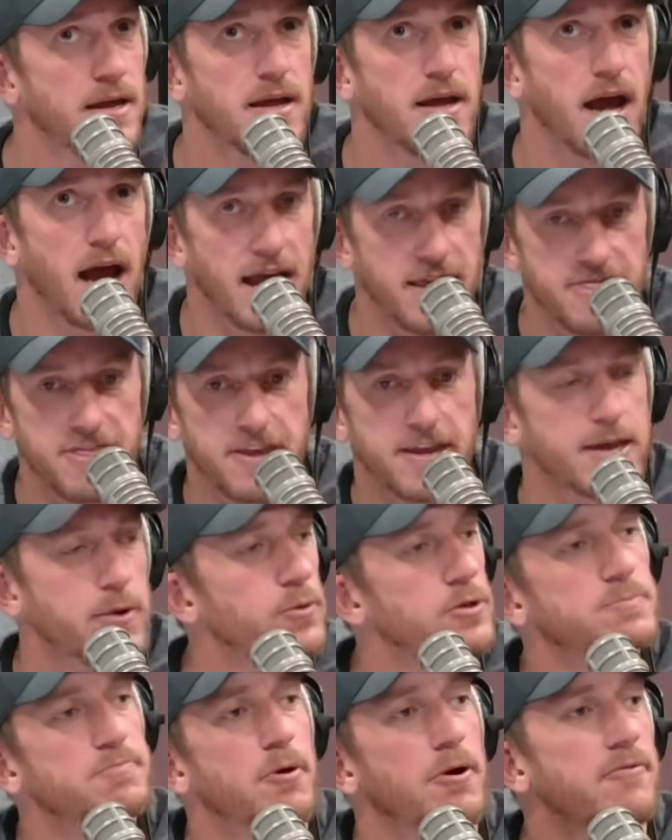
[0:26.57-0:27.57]
I think it
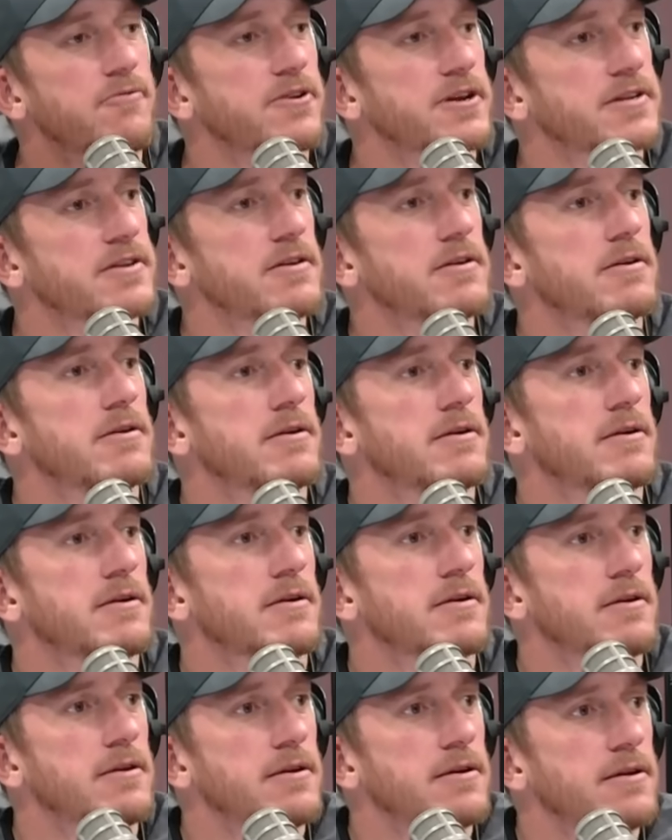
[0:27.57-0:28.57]
was perfect.
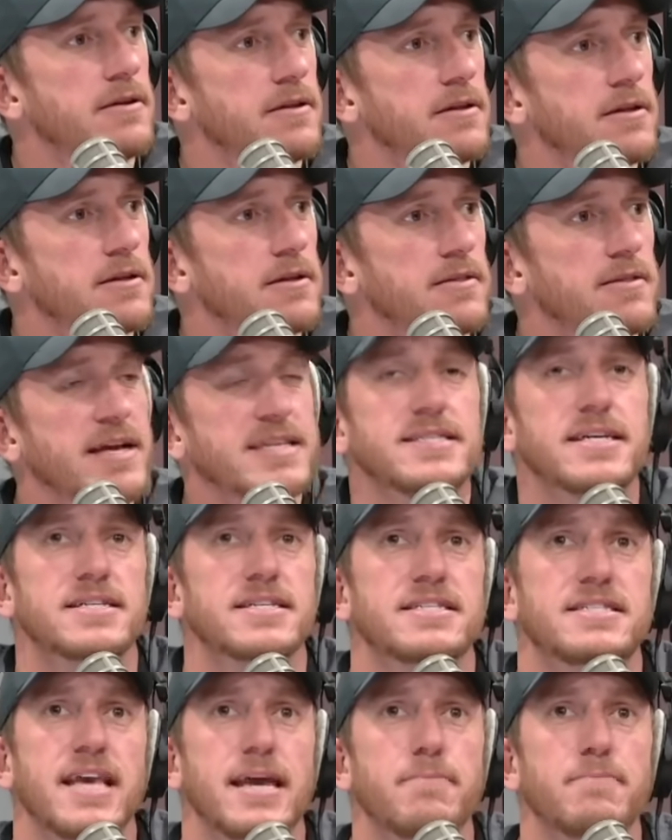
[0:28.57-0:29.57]
That's not
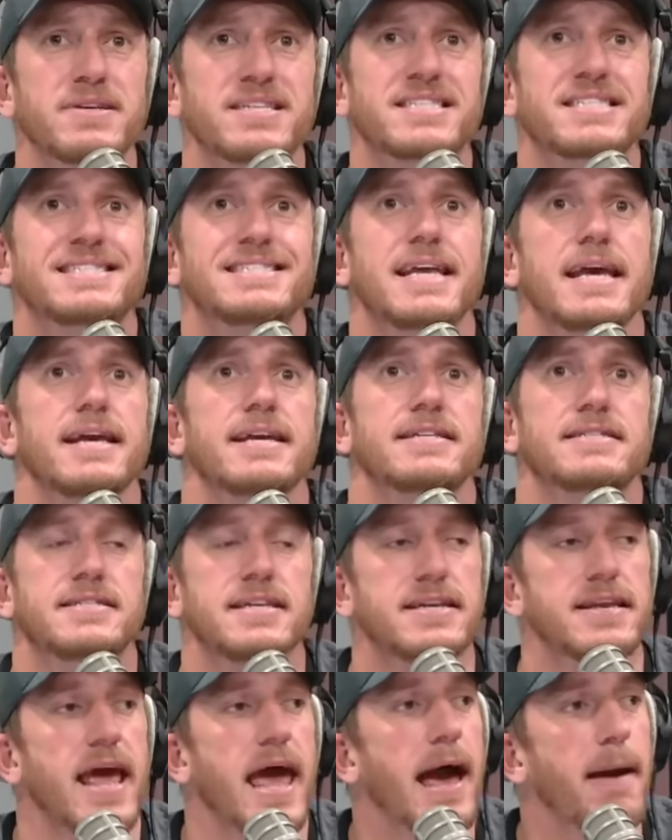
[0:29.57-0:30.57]
to say mistakes
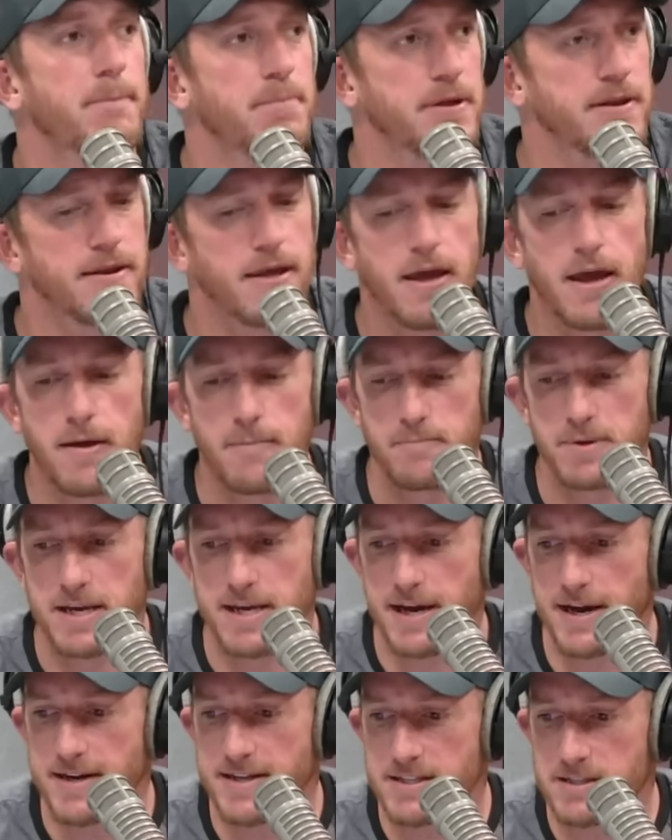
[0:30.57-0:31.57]
didn't happen,
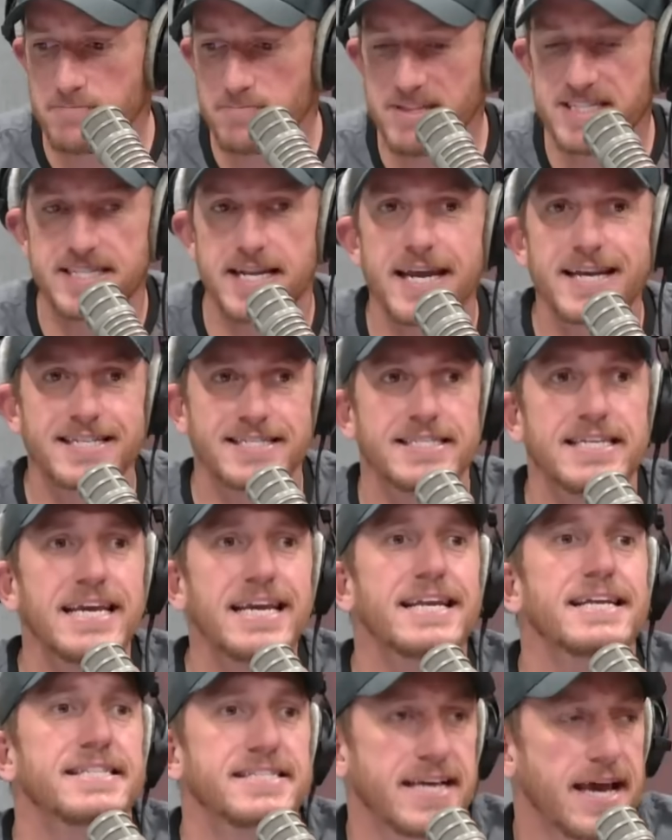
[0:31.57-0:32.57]
because mistakes
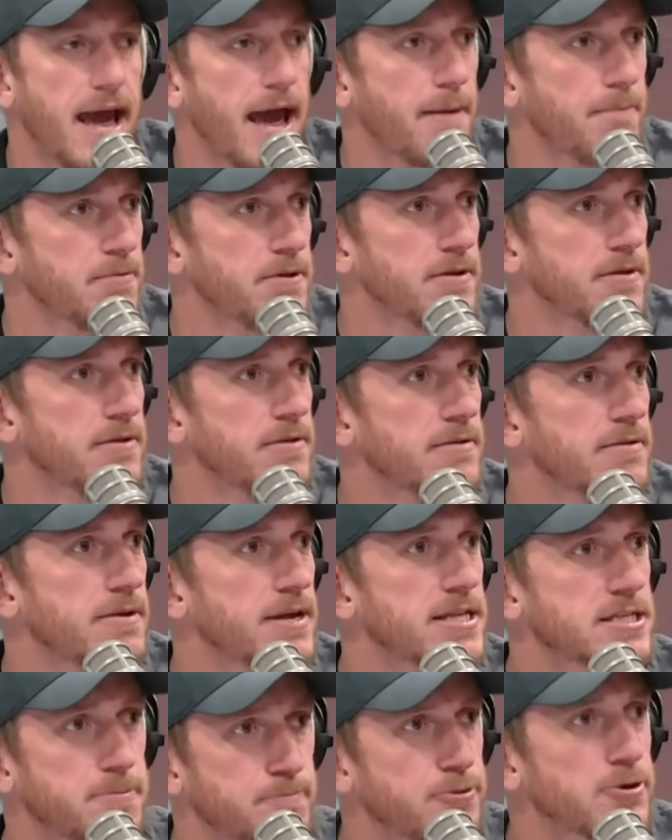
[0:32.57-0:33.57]
needed to happen.
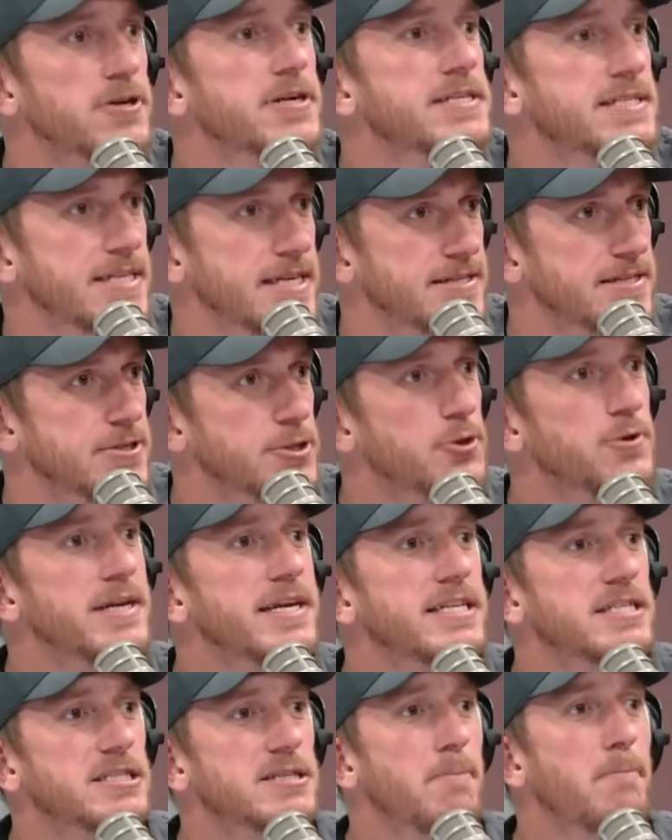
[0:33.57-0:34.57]
It's a preseason. You
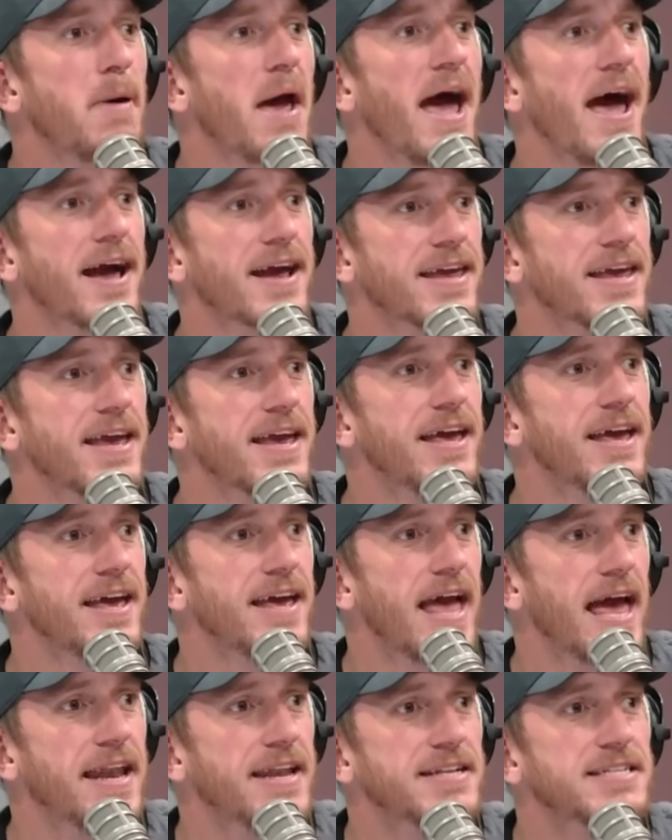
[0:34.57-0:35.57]
needed to pack
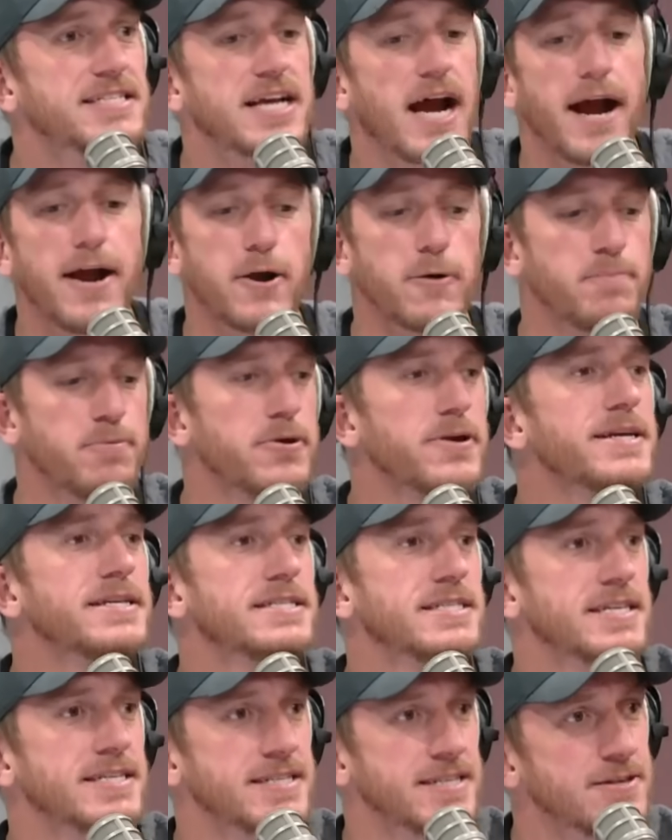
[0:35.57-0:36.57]
an entire
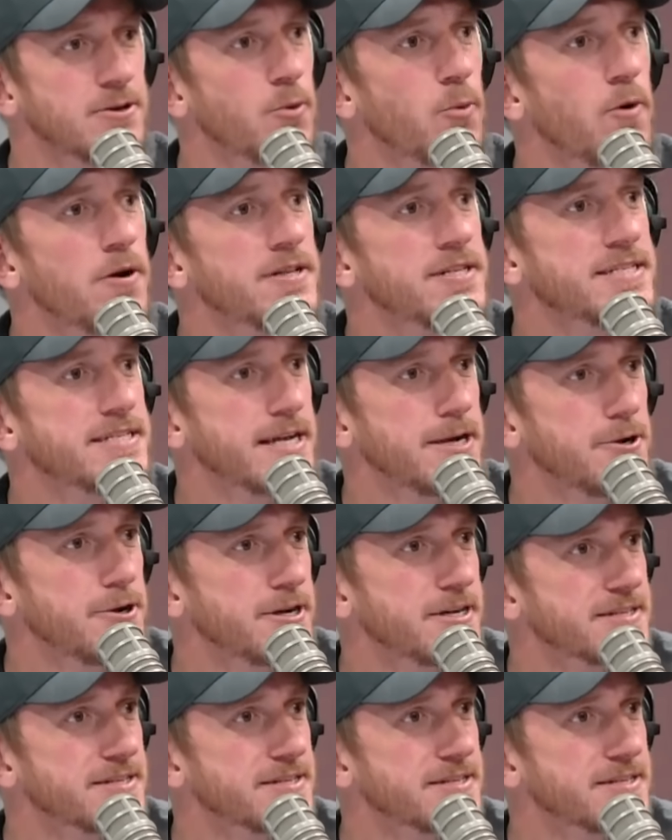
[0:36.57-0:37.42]
preseason into one series.